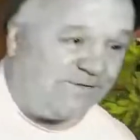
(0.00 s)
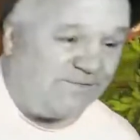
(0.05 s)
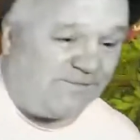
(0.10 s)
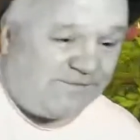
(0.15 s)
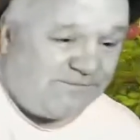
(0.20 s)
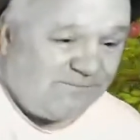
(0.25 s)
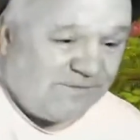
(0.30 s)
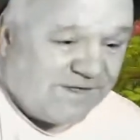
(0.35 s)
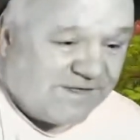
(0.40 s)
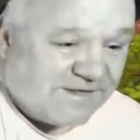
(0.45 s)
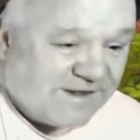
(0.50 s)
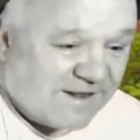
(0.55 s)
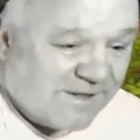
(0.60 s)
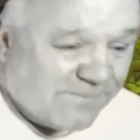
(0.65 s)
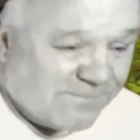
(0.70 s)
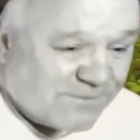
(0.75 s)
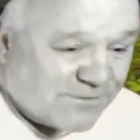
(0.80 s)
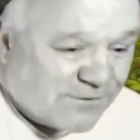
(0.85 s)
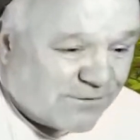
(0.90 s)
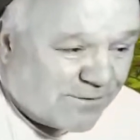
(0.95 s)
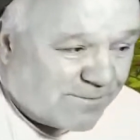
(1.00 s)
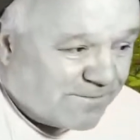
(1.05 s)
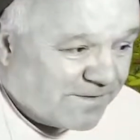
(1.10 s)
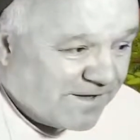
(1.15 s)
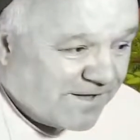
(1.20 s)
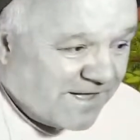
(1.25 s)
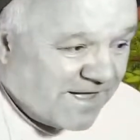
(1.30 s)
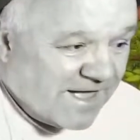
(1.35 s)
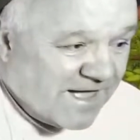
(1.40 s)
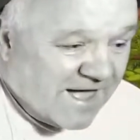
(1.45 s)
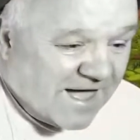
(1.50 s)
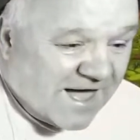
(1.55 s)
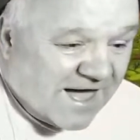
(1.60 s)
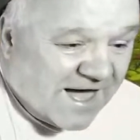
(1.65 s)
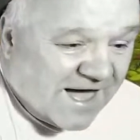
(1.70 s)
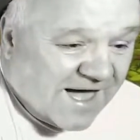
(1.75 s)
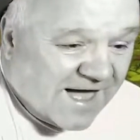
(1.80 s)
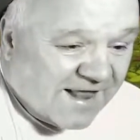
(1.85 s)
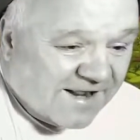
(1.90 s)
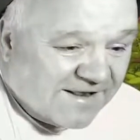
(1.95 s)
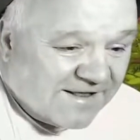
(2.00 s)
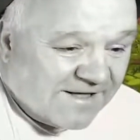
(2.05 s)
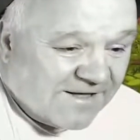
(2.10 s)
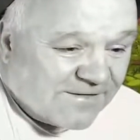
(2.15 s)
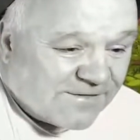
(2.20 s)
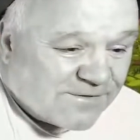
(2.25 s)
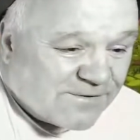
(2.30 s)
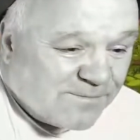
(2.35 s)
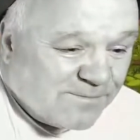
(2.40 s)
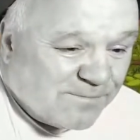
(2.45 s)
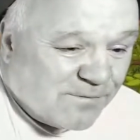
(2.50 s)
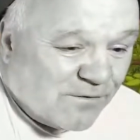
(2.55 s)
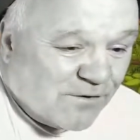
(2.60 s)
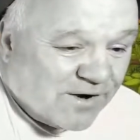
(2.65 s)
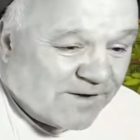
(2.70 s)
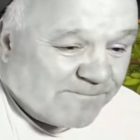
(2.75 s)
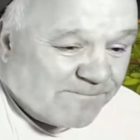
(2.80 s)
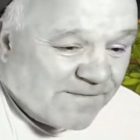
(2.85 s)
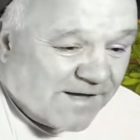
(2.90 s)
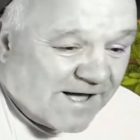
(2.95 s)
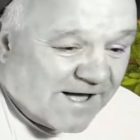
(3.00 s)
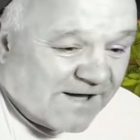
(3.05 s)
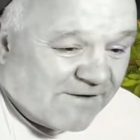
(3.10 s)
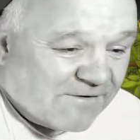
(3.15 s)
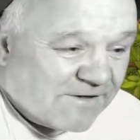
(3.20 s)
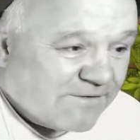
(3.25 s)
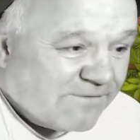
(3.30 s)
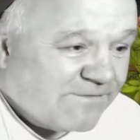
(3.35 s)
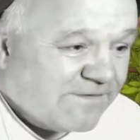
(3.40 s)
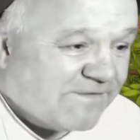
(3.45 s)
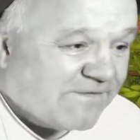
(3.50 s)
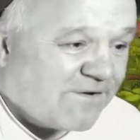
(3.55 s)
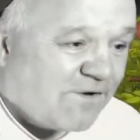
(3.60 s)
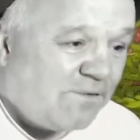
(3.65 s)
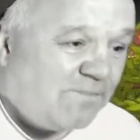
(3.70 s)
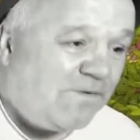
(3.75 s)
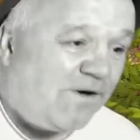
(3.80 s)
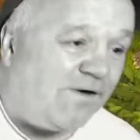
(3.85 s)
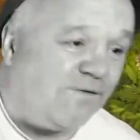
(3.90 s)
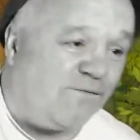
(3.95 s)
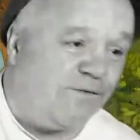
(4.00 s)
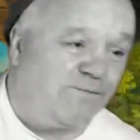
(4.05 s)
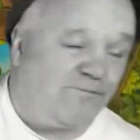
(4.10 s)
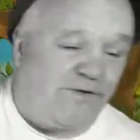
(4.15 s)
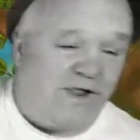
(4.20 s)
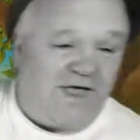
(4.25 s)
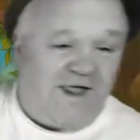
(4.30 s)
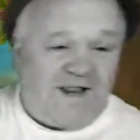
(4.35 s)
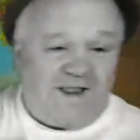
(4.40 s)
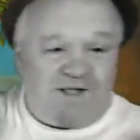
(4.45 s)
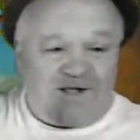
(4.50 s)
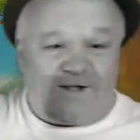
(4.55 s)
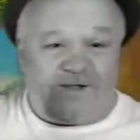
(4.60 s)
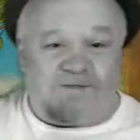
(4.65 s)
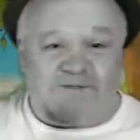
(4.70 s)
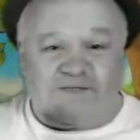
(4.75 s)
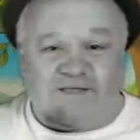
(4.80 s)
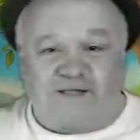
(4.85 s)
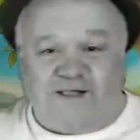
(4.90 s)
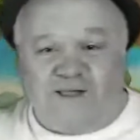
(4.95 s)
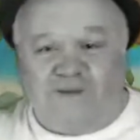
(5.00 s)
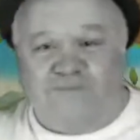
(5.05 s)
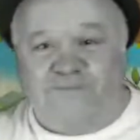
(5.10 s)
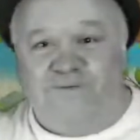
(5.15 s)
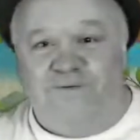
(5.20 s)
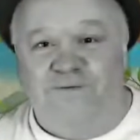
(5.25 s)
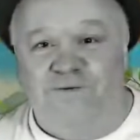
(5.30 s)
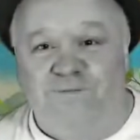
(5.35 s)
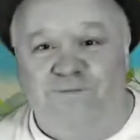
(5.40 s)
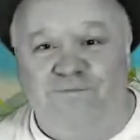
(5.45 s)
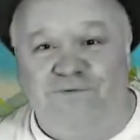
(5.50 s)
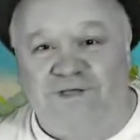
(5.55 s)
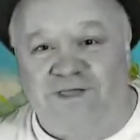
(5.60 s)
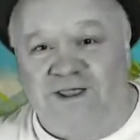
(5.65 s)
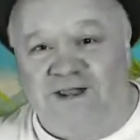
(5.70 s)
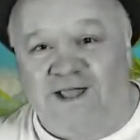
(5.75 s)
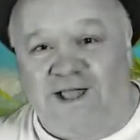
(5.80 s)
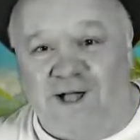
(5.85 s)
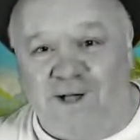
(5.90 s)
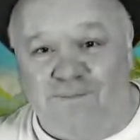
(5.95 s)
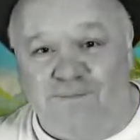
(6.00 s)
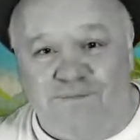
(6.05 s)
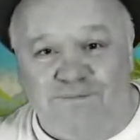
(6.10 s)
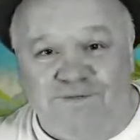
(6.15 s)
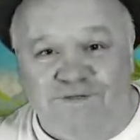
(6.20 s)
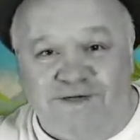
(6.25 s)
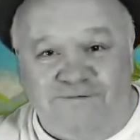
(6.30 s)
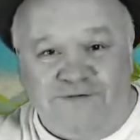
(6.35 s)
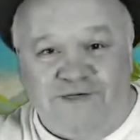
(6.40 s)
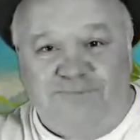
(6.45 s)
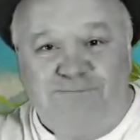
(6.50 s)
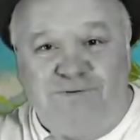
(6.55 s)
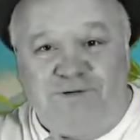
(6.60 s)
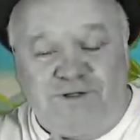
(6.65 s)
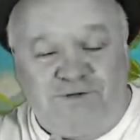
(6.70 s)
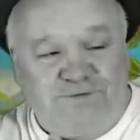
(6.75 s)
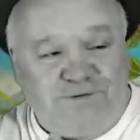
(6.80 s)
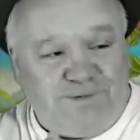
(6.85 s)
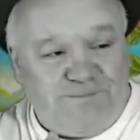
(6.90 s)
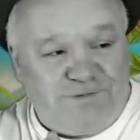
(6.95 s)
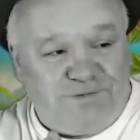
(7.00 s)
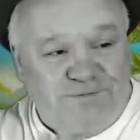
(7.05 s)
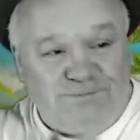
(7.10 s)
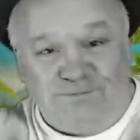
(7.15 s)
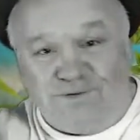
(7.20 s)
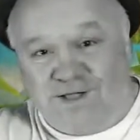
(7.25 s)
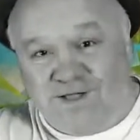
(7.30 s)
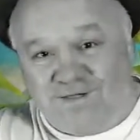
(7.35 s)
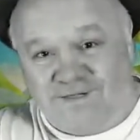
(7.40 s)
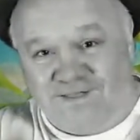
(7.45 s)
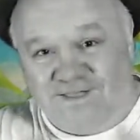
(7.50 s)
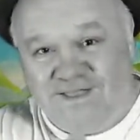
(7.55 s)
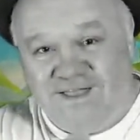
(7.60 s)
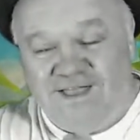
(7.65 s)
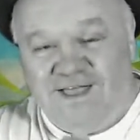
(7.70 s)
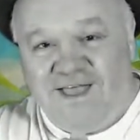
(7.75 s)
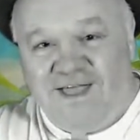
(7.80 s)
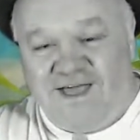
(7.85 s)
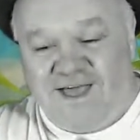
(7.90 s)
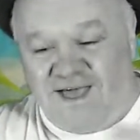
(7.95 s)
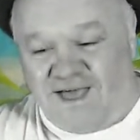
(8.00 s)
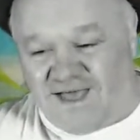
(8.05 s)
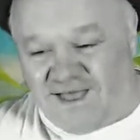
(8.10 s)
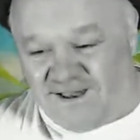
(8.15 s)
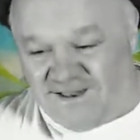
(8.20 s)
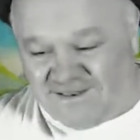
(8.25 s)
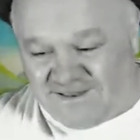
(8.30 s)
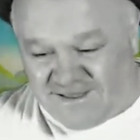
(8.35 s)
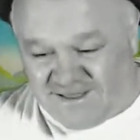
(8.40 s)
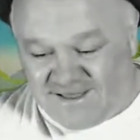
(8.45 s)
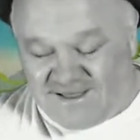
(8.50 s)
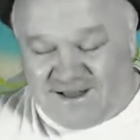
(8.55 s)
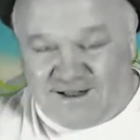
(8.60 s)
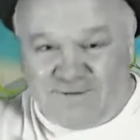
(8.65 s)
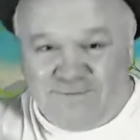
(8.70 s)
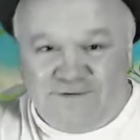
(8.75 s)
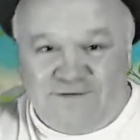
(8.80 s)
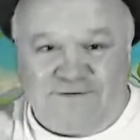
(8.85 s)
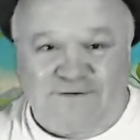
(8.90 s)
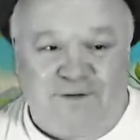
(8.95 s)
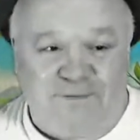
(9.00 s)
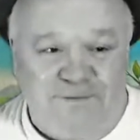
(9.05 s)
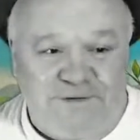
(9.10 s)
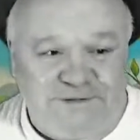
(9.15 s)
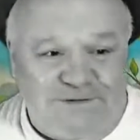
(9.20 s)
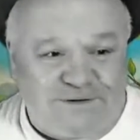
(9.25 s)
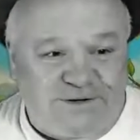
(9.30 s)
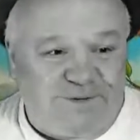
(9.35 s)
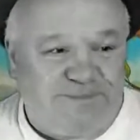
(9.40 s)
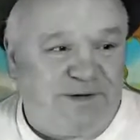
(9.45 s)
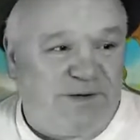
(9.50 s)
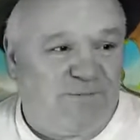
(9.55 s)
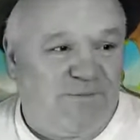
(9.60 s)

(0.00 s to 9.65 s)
with We Shall Overcome. And at some point, Matt, I would love you to come on. We'll play a little clip from your brilliant album, Savage Pilgrims, as well. And I'd love you to come and talk about We